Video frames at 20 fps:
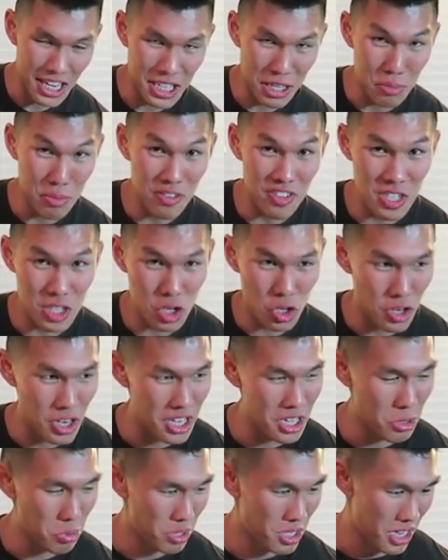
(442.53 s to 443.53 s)
take some of his
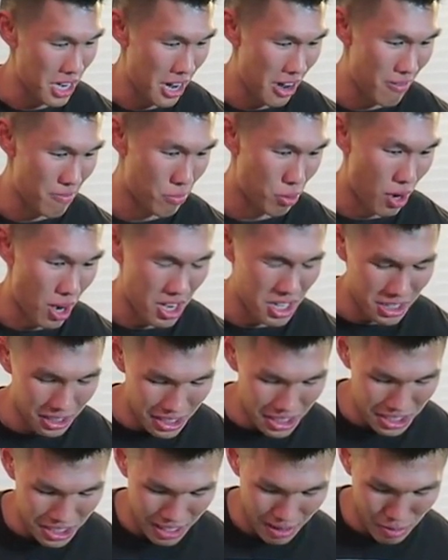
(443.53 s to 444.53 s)
treats, which I have
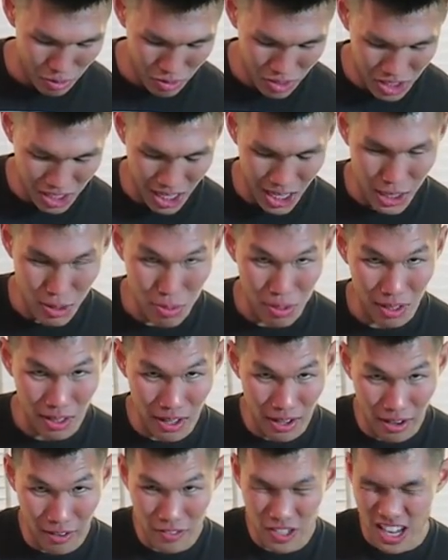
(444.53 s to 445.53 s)
broccoli stems, which Gatsby
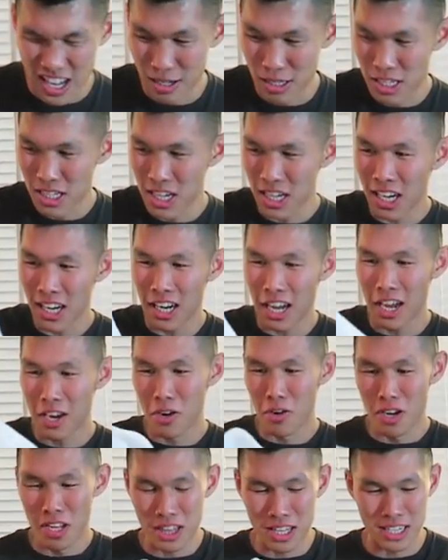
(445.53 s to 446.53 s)
loves, and stick it
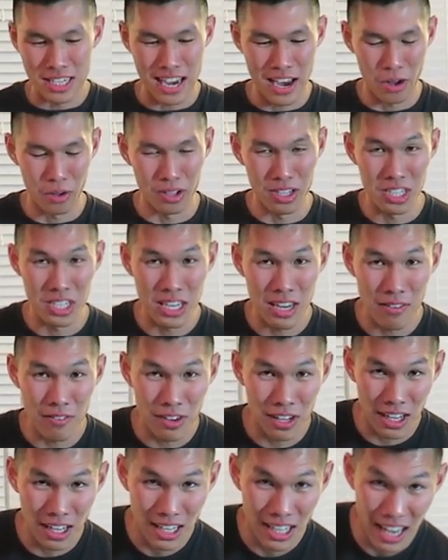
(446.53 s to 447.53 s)
underneath the towel and see if
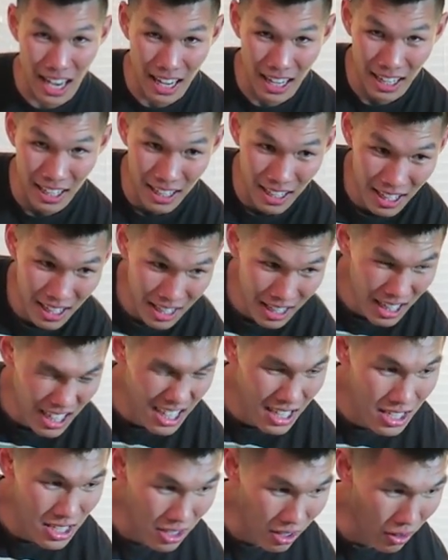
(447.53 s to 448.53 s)
he can get it.
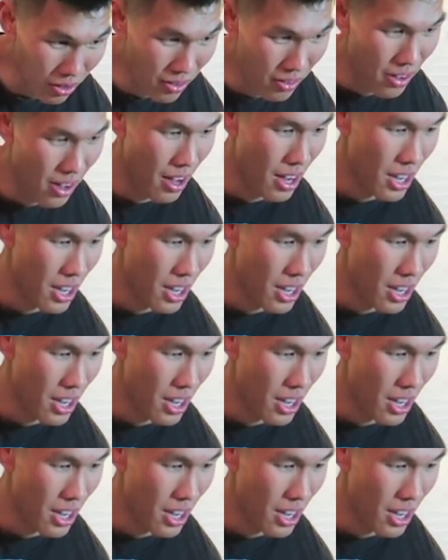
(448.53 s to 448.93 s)
So,